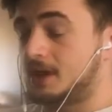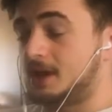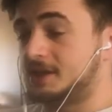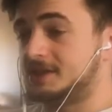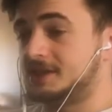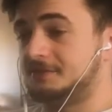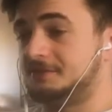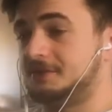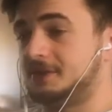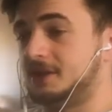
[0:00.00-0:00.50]
I
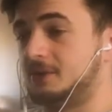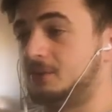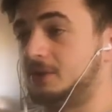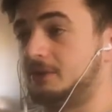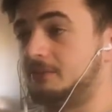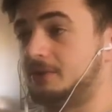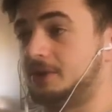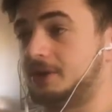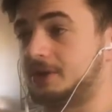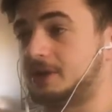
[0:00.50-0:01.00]
definitely
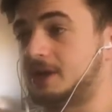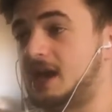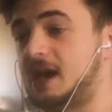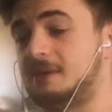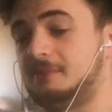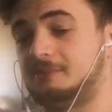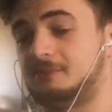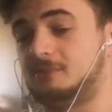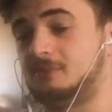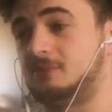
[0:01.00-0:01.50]
wouldn't want to
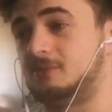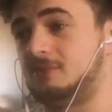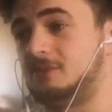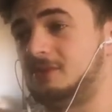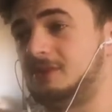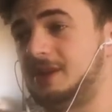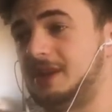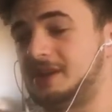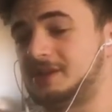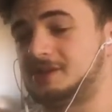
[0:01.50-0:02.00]
camp
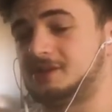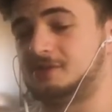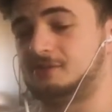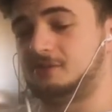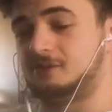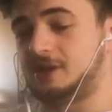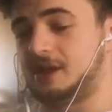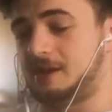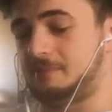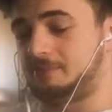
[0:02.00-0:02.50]
next to
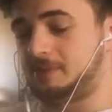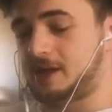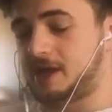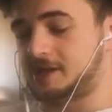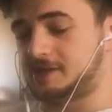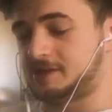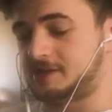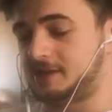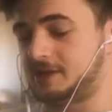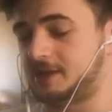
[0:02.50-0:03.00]
all that
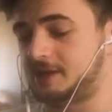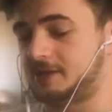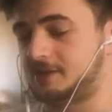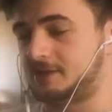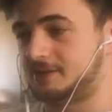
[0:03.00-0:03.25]
plastic.